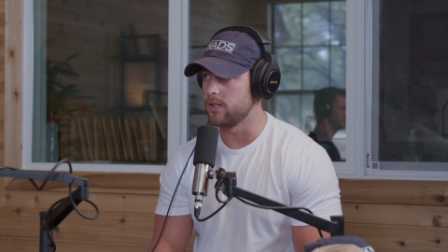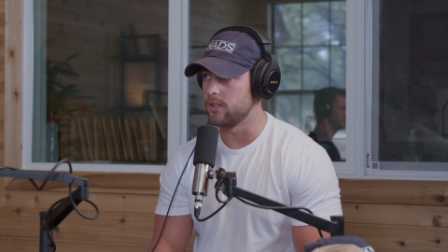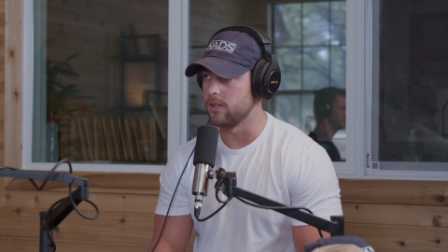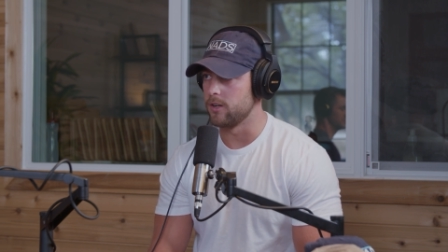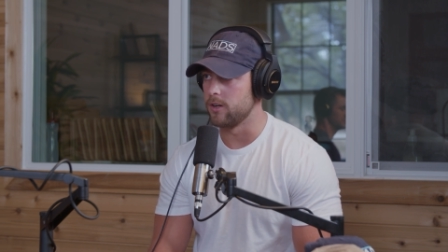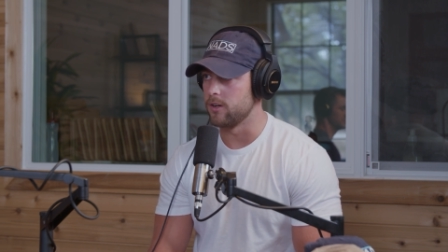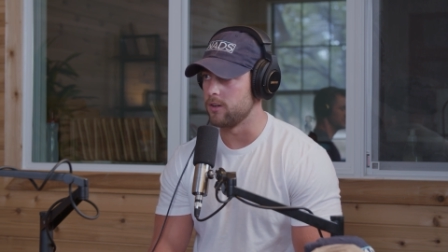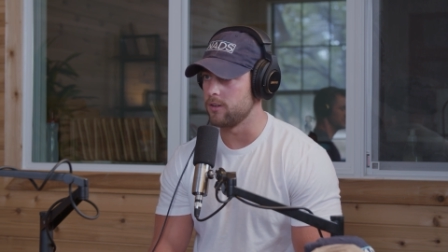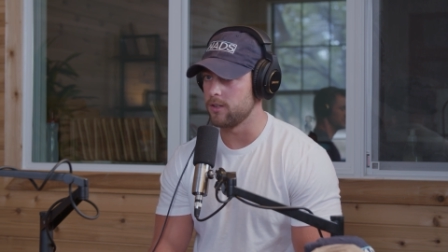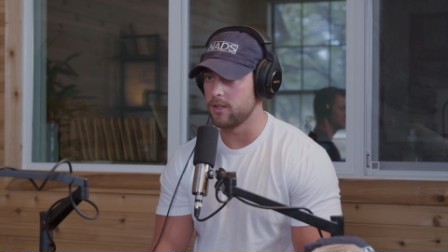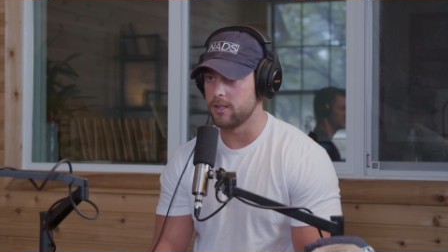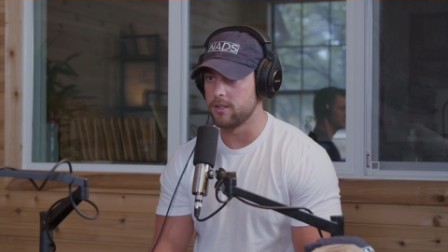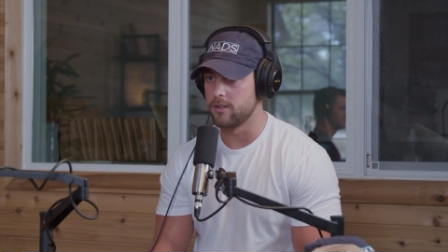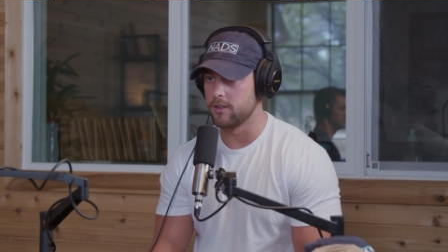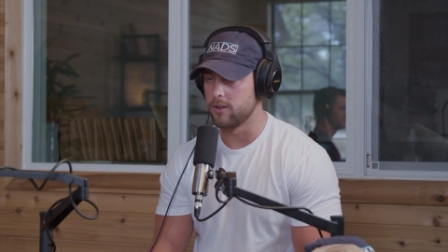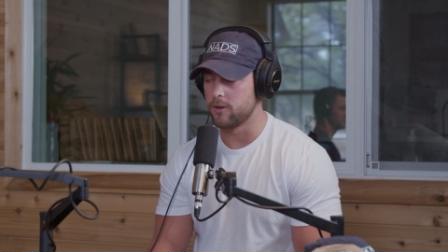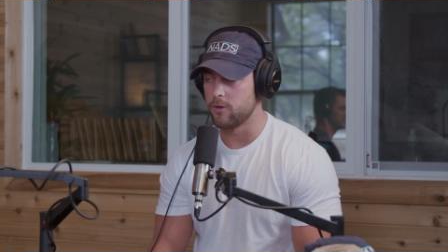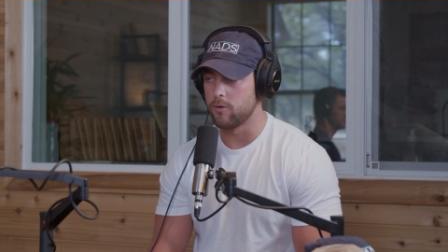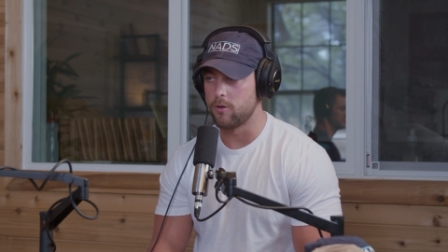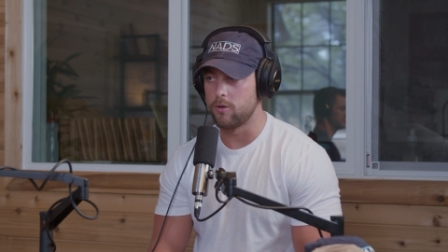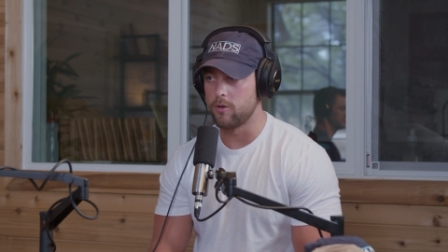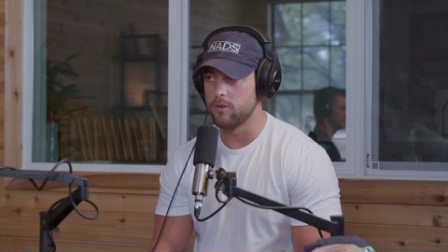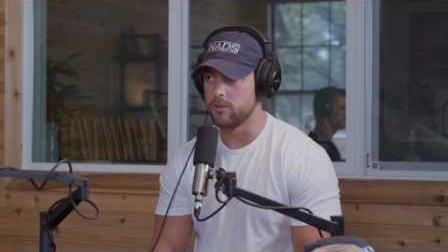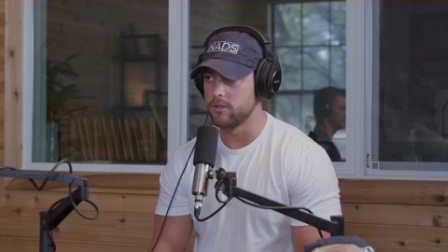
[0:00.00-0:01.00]
in your
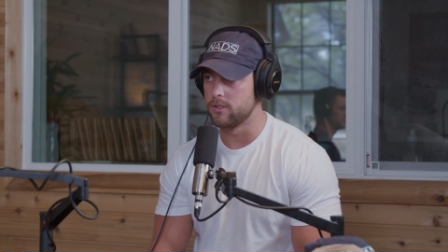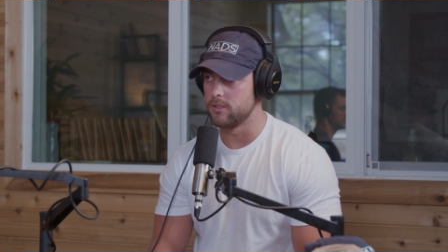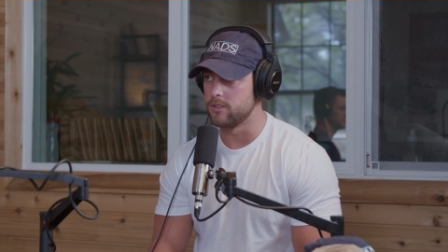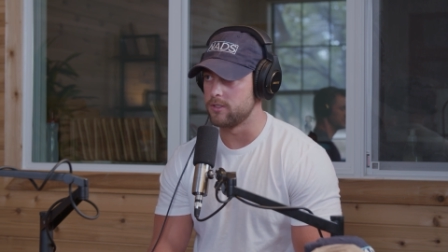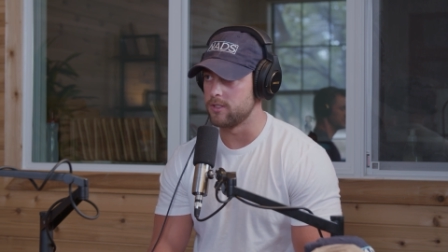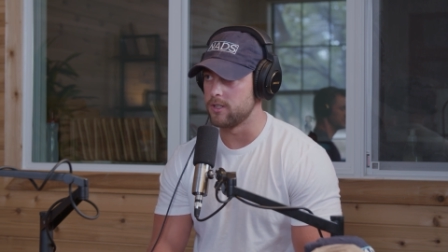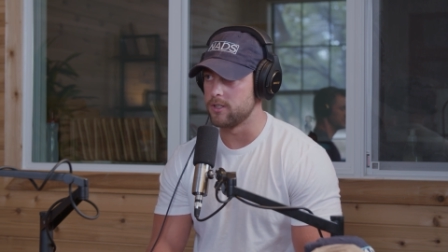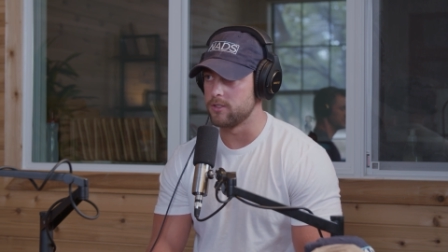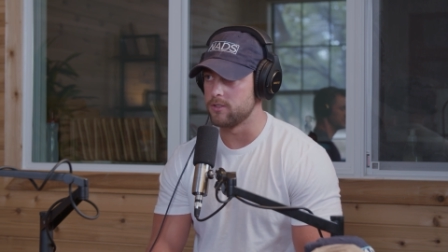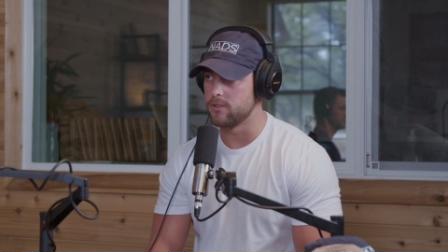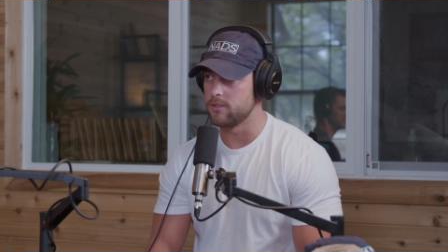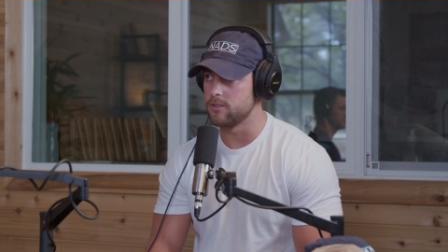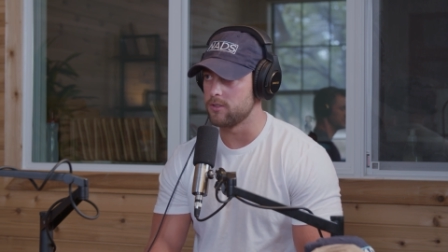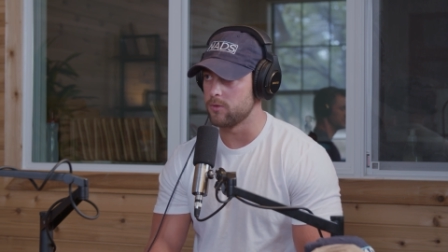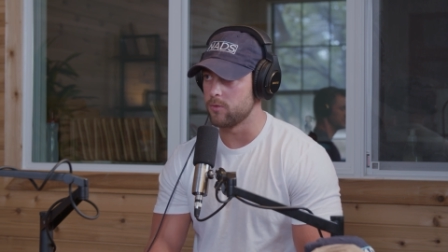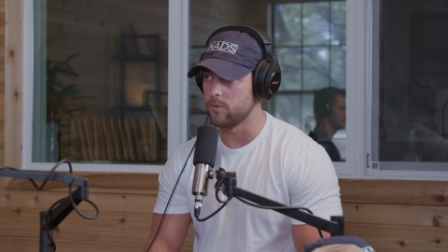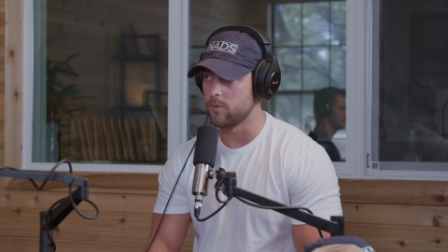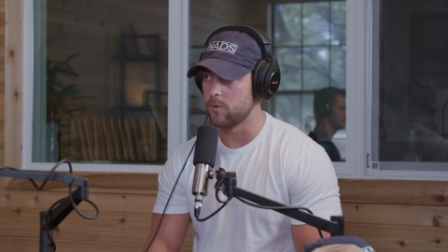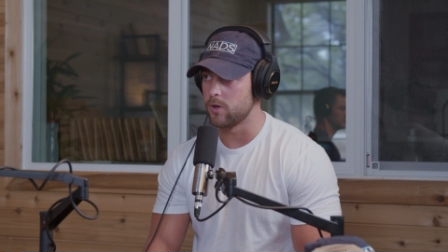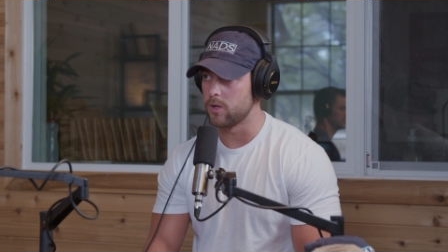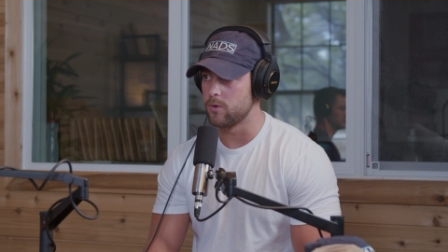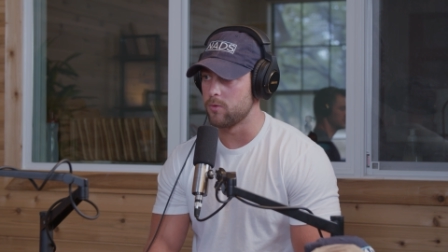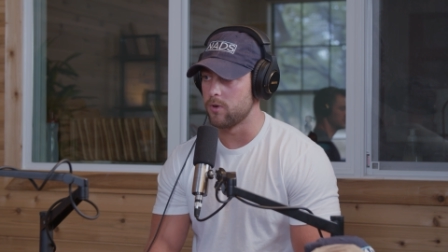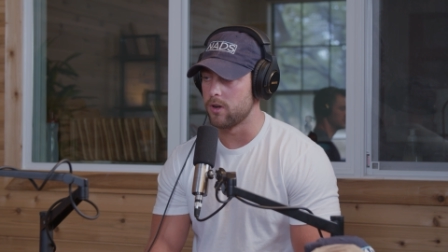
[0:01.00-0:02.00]
goal and decisions of
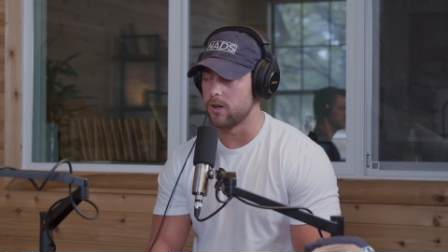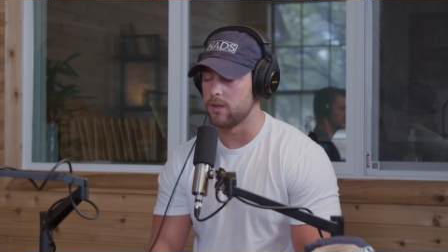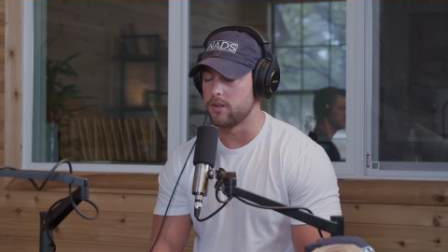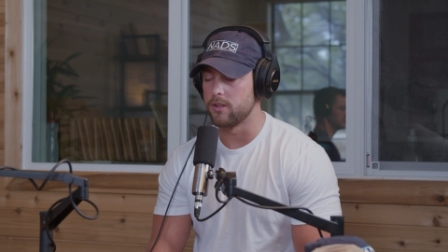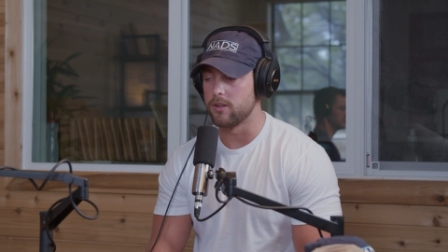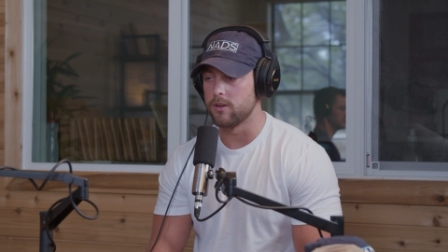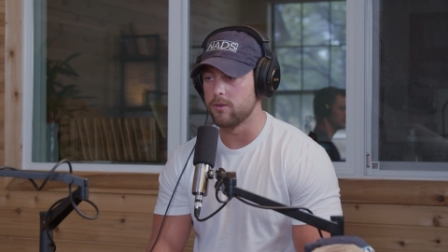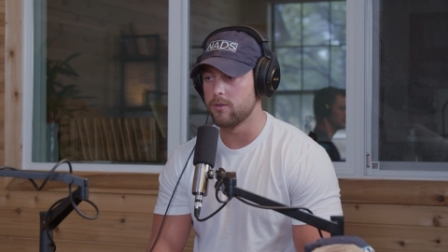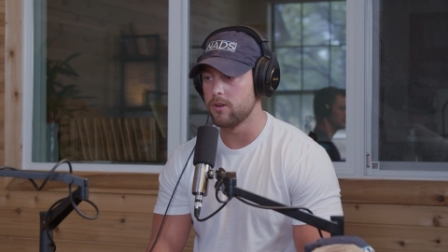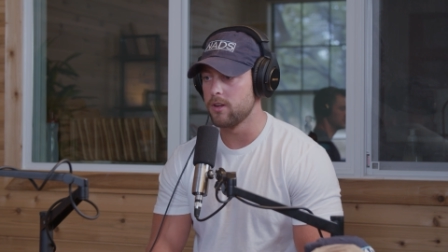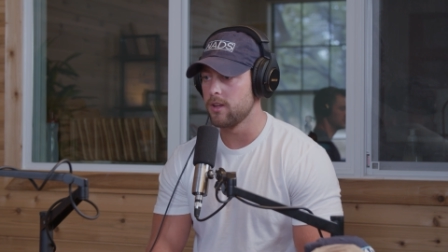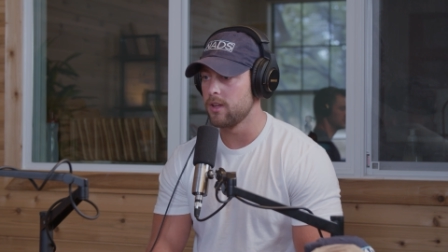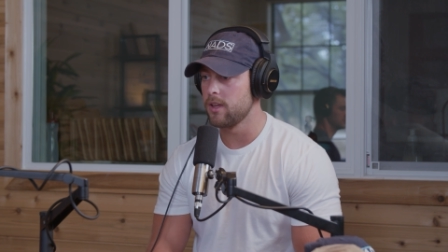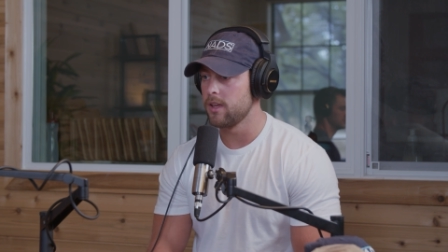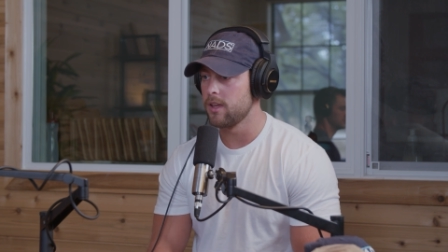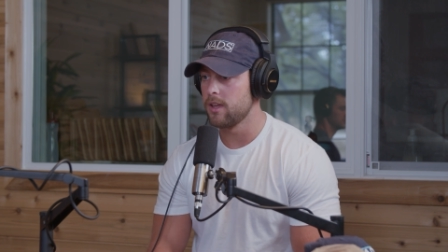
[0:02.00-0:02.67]
what you want to do.